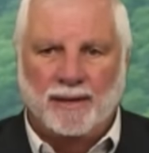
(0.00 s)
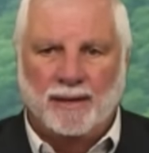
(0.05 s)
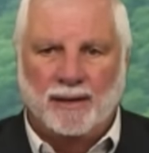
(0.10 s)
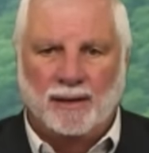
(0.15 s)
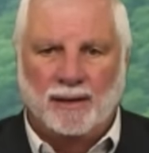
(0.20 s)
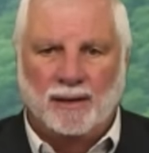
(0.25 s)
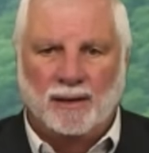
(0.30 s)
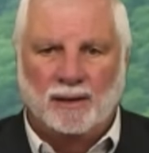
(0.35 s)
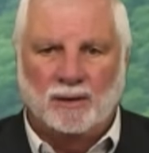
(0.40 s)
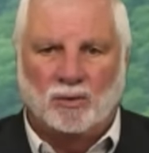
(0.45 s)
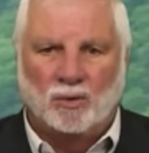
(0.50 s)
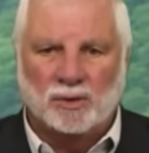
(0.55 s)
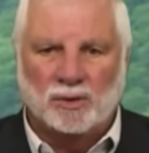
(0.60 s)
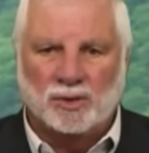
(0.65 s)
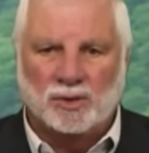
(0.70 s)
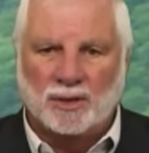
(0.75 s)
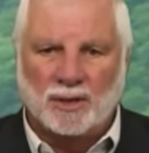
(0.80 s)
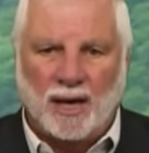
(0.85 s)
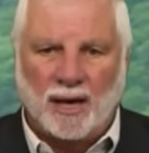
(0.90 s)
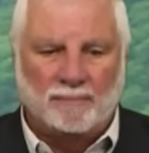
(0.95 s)
And of course,
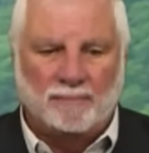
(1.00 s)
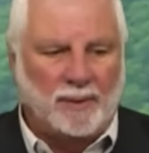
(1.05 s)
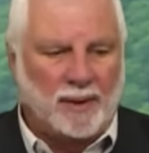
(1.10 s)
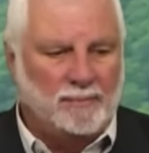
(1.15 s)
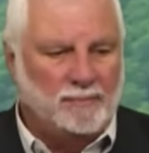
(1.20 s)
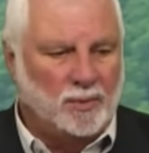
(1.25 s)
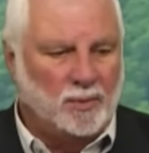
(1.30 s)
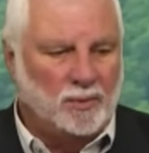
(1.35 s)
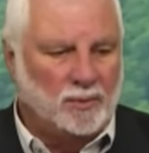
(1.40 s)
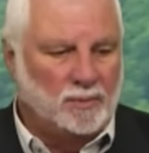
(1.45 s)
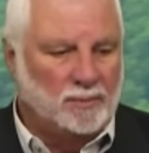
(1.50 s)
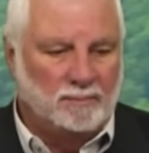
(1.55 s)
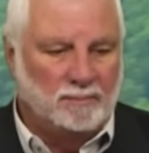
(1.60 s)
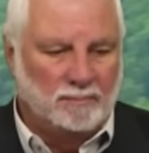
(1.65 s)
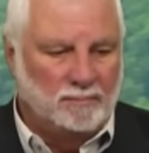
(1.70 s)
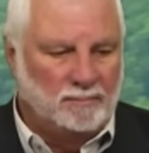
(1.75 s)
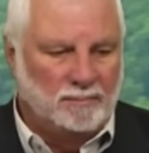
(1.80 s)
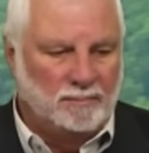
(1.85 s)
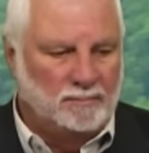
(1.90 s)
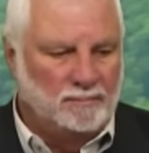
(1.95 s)
a lot of people
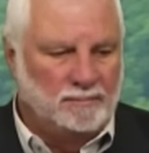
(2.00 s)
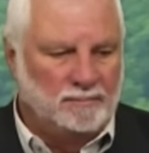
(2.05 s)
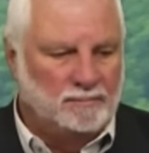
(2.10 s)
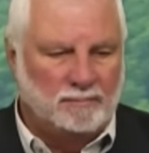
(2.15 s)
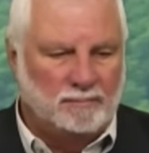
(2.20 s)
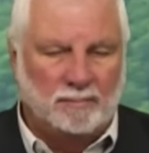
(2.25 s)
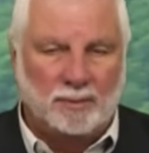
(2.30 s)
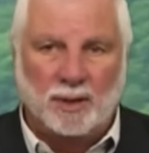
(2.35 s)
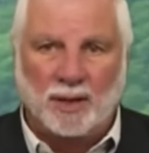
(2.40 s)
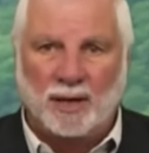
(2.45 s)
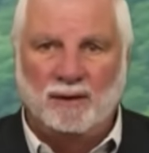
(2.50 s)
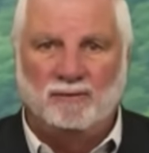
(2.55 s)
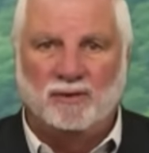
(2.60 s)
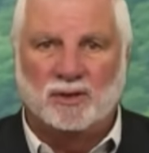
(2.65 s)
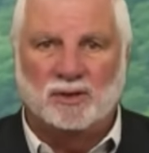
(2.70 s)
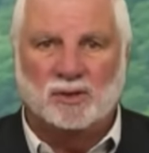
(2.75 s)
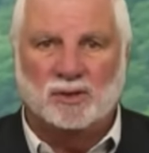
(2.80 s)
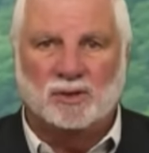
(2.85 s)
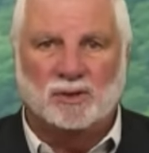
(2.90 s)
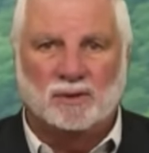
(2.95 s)
believe
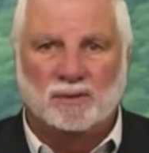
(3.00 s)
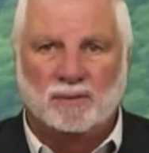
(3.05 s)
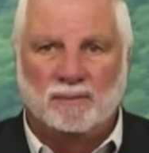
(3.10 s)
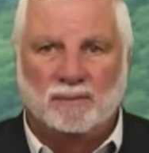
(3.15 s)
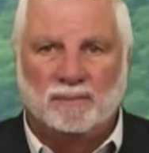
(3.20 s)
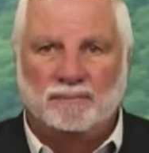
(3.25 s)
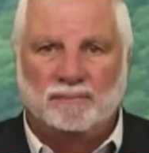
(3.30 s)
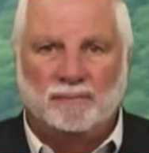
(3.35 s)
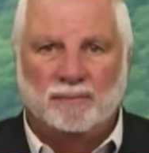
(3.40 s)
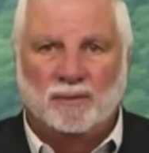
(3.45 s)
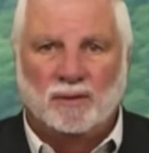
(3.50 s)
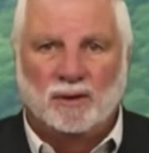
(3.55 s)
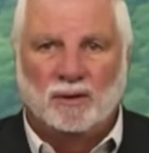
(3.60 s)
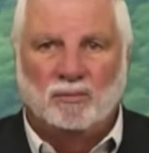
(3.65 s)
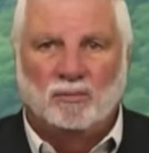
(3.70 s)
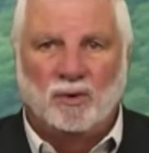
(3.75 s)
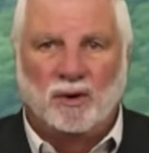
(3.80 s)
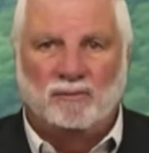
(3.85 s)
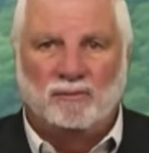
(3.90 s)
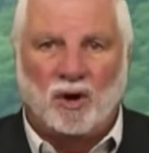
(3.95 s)
it's,
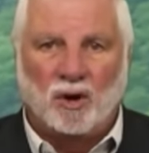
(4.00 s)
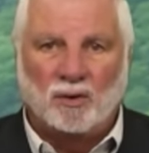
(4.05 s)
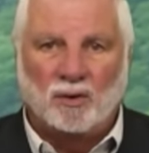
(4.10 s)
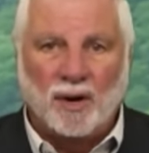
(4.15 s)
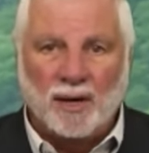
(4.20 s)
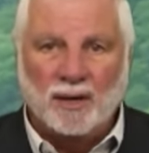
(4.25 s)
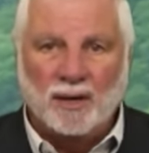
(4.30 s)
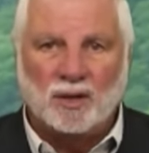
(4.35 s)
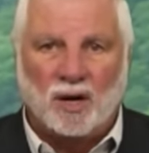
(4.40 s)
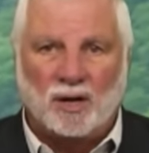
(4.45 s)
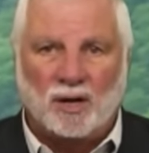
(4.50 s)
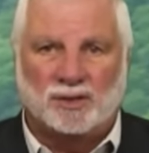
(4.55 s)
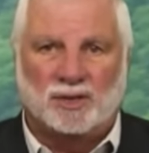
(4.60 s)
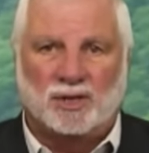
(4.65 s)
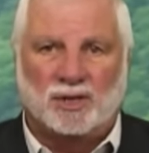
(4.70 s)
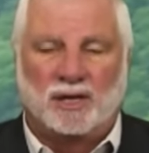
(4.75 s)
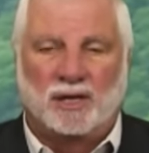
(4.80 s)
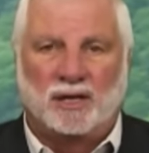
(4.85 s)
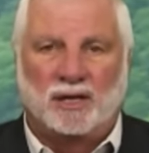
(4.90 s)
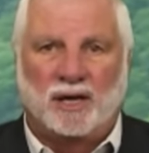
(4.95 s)
we've already lost
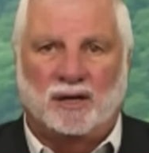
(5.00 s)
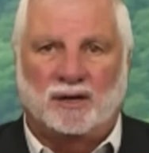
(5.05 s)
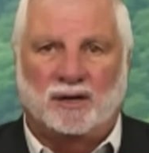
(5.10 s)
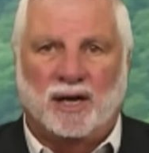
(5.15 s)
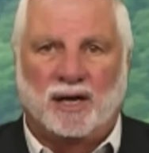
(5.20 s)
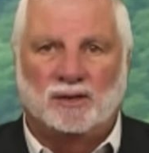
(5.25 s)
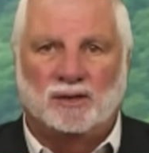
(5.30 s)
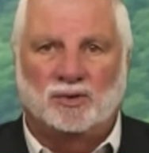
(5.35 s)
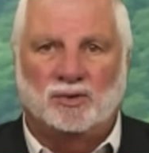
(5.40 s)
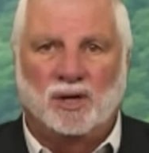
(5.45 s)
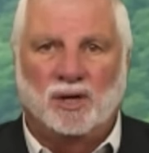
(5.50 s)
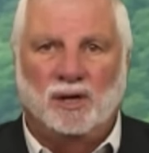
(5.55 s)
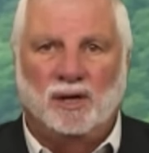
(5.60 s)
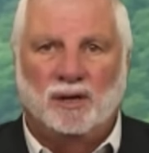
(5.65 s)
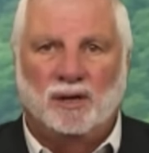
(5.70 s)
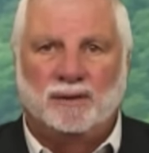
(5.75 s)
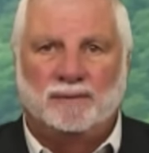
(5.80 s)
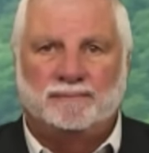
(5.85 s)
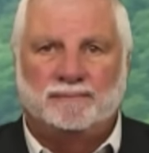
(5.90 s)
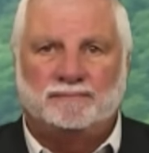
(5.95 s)
it in our country.
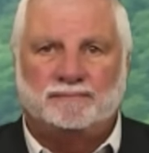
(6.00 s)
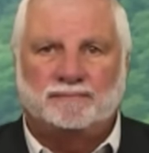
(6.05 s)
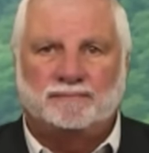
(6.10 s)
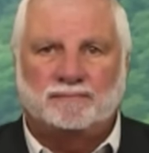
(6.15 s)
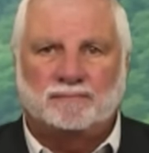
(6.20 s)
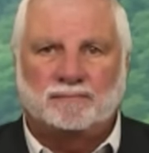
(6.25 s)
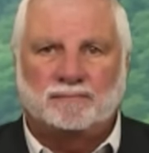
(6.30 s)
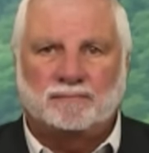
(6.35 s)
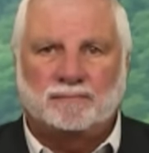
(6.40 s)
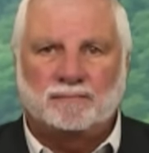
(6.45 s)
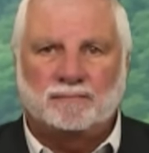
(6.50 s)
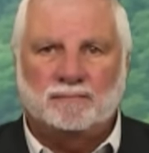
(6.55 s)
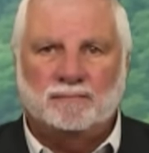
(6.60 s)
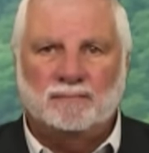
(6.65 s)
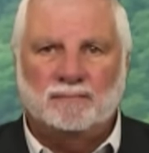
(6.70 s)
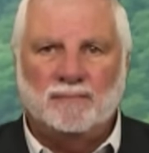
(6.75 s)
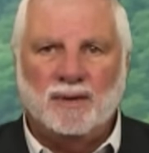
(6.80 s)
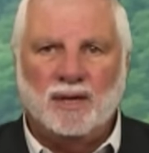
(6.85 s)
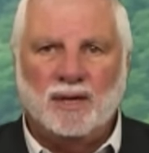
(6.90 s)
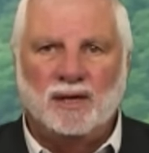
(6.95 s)

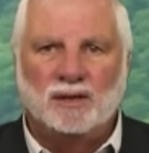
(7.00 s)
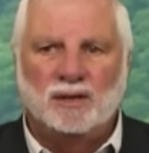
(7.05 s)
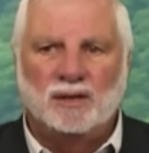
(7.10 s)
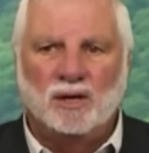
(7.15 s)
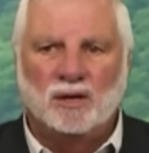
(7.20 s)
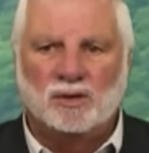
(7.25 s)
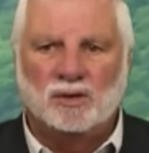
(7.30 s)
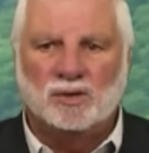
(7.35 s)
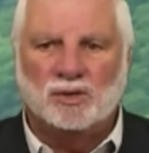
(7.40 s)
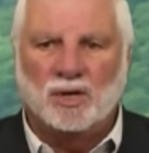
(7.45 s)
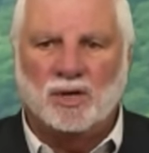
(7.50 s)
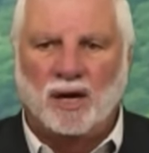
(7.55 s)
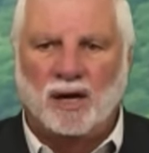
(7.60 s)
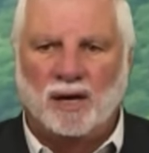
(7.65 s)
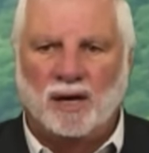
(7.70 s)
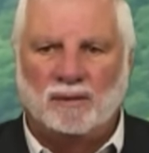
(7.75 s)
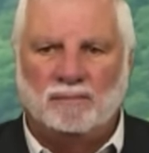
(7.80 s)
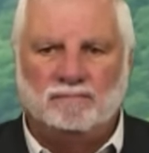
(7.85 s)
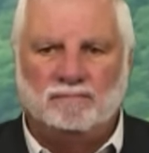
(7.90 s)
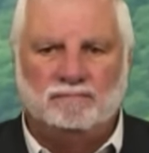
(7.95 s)
There's,
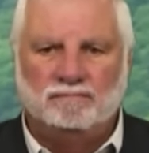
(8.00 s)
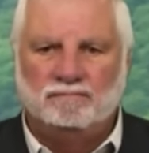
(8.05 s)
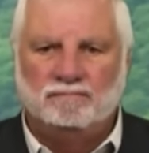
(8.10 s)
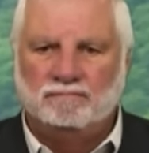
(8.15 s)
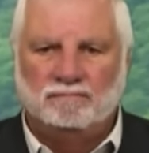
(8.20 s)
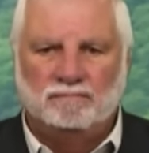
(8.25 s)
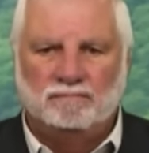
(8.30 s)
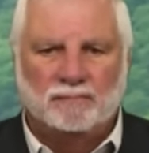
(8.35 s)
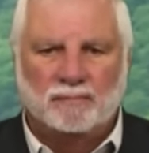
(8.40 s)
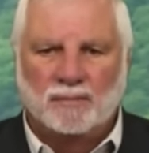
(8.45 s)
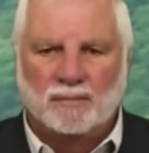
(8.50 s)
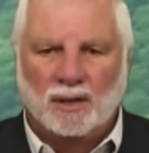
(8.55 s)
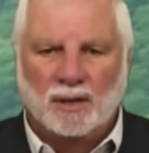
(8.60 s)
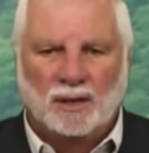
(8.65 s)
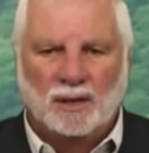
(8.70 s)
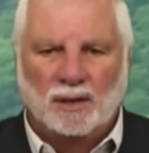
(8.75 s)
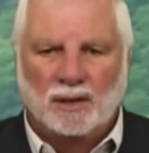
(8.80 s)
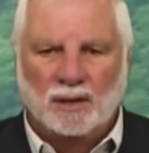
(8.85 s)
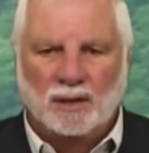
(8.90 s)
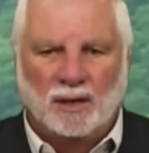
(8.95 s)
you
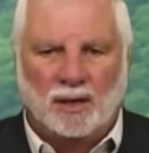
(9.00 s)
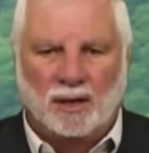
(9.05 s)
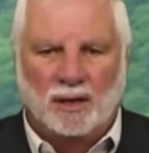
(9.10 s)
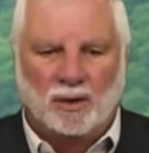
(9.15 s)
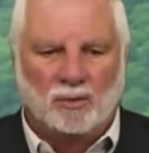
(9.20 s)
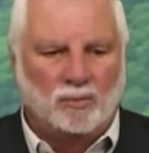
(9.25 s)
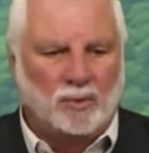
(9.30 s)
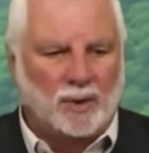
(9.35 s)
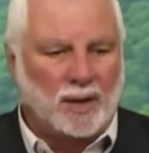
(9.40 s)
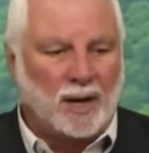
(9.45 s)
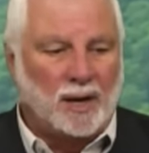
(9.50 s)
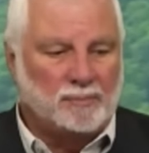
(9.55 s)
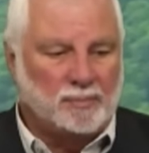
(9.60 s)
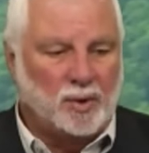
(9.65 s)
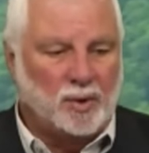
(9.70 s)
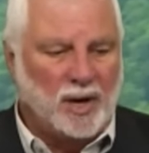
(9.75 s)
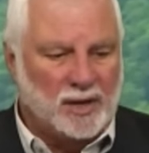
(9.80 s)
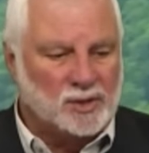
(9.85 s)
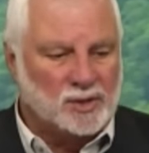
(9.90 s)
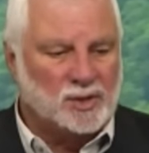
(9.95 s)
know, when our
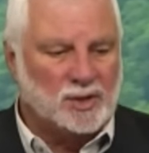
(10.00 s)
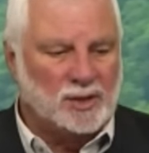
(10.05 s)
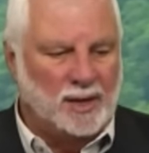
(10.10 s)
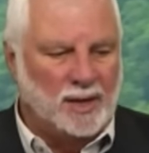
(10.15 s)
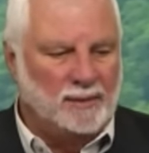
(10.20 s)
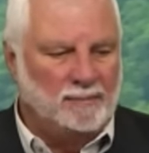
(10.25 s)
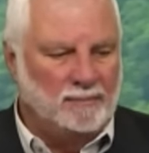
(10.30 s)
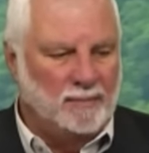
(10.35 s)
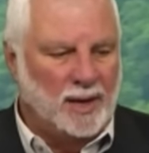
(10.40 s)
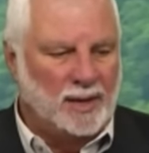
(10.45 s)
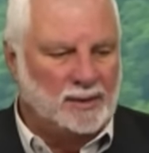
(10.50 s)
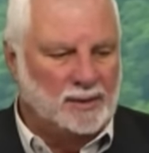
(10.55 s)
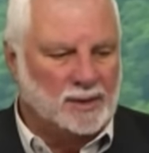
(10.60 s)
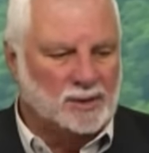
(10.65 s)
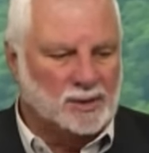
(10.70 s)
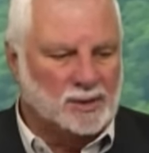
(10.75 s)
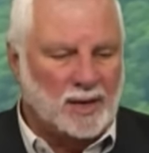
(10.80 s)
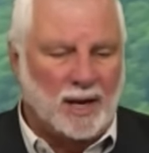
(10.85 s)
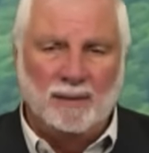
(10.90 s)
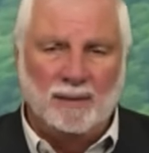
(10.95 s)
president made the
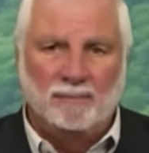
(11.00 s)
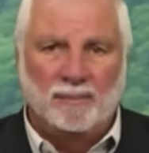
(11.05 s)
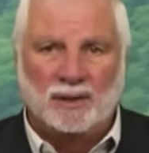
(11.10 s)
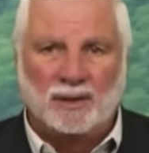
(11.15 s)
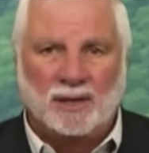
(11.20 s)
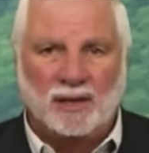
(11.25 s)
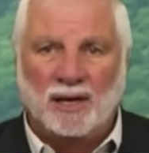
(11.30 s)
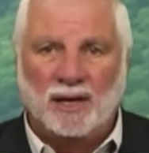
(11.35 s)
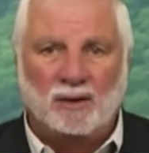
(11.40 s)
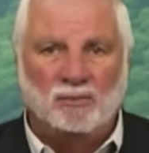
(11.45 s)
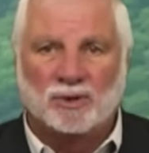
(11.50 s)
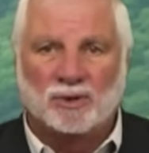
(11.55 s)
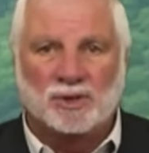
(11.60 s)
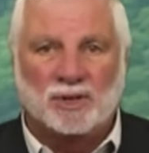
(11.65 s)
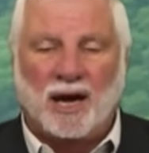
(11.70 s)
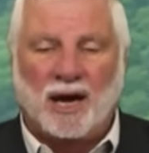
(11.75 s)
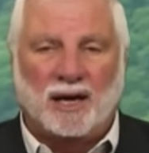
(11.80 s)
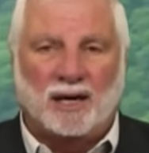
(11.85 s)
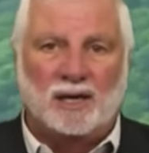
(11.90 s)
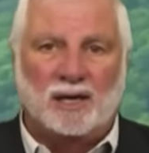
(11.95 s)
statement that he was
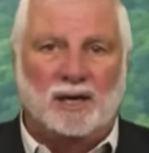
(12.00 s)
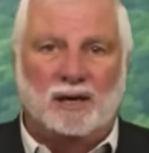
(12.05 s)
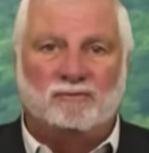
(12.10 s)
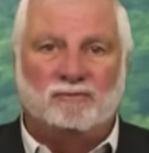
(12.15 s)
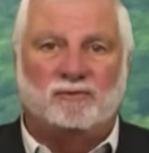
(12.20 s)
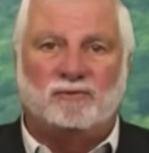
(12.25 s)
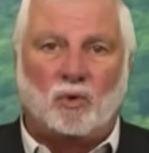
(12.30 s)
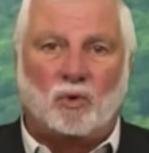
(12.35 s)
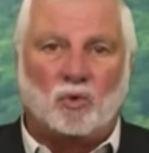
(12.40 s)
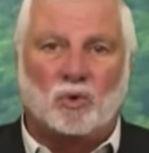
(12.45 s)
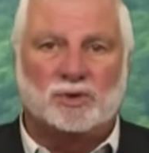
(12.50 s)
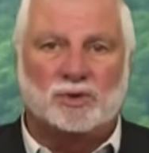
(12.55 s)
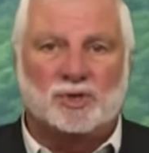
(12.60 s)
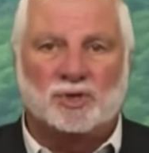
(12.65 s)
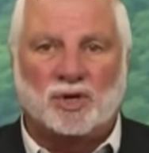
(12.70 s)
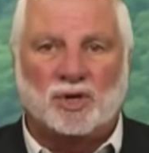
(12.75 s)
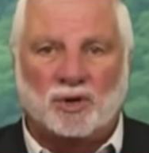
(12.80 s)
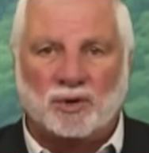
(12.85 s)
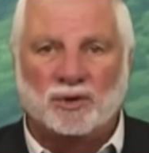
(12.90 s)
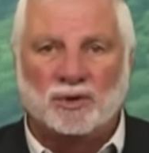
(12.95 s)
not going to enforce
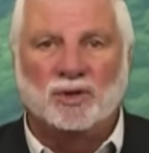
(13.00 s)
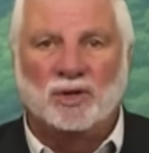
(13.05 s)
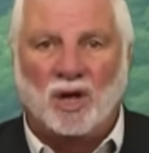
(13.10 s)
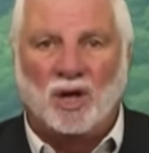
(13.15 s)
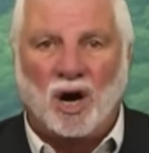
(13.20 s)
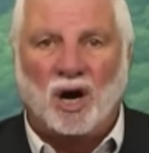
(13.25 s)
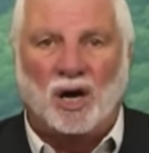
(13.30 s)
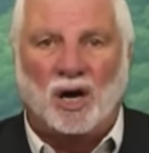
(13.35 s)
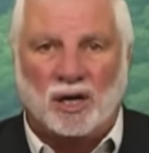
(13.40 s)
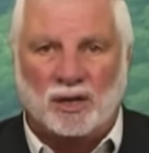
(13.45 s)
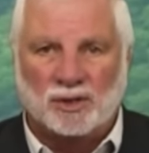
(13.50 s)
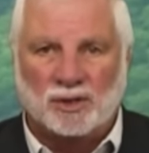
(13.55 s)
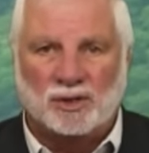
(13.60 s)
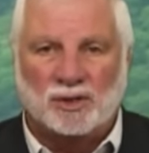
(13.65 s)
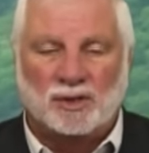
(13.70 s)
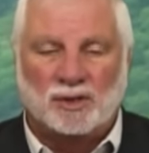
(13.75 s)
certain laws